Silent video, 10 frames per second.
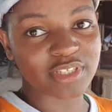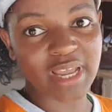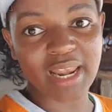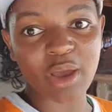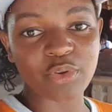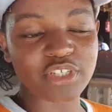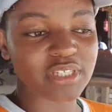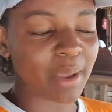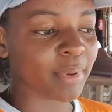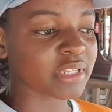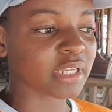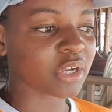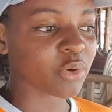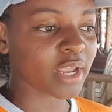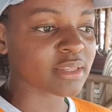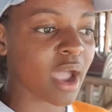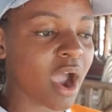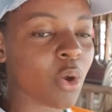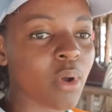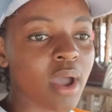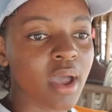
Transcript: gala, which is happening right now.